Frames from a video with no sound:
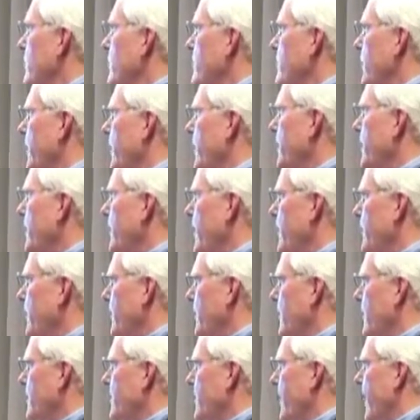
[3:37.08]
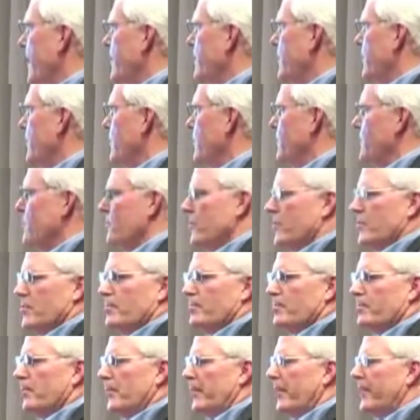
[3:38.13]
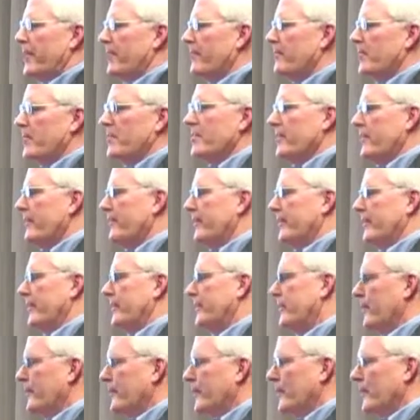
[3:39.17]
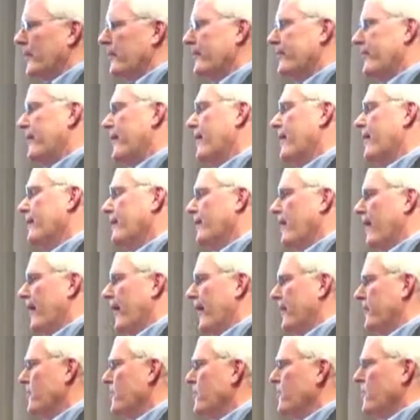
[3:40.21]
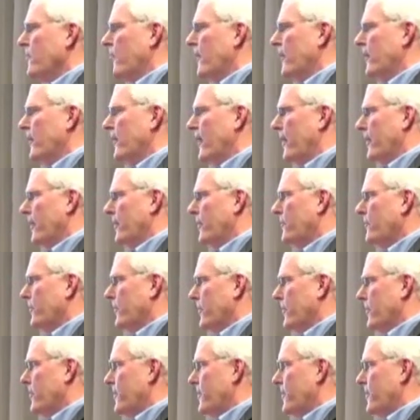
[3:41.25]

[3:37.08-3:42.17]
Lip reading: quick couple examples. There's plenty of material at the booth and online. Just go online, look for the